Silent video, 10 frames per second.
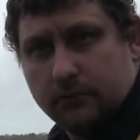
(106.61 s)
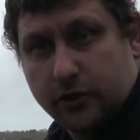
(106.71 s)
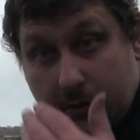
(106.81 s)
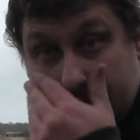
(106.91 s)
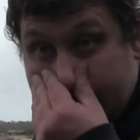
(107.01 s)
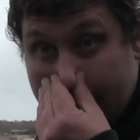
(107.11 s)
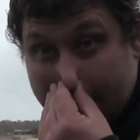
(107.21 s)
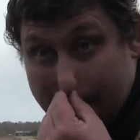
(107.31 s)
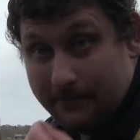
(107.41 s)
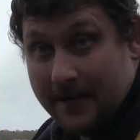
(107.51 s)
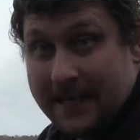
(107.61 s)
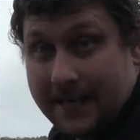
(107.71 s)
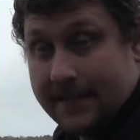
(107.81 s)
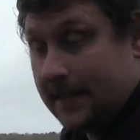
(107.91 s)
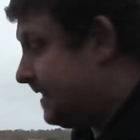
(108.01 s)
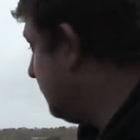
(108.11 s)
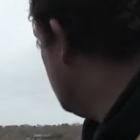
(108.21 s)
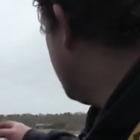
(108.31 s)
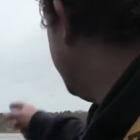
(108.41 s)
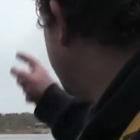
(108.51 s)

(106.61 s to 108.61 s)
during the day, when I'm recasting, I just keep walking